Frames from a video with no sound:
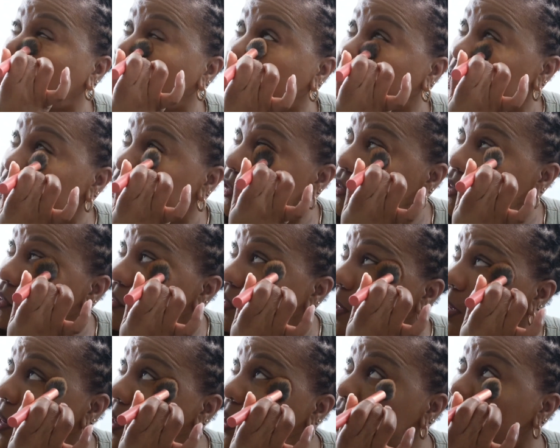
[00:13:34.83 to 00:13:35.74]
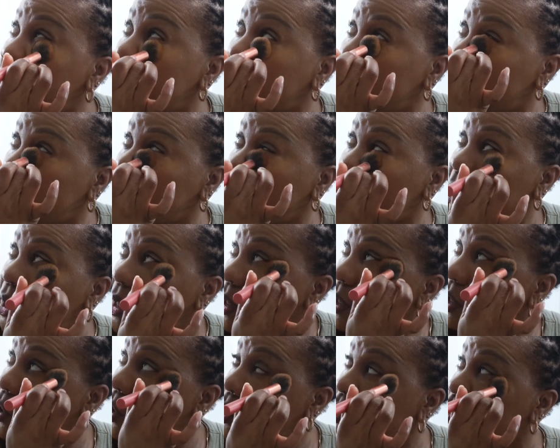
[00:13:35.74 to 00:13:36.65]
with, then make
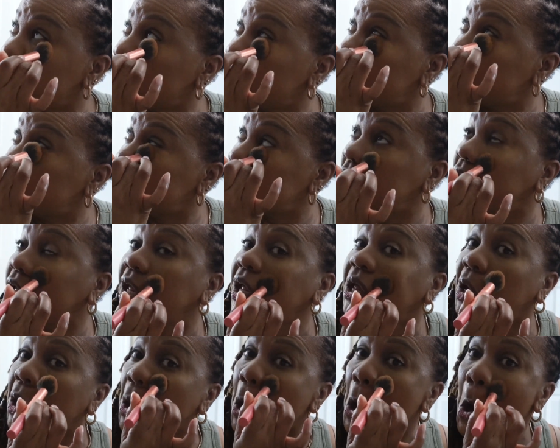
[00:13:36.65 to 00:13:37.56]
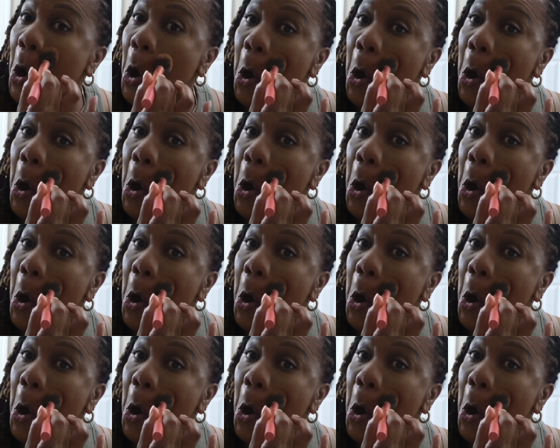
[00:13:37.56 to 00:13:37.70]
it your routine.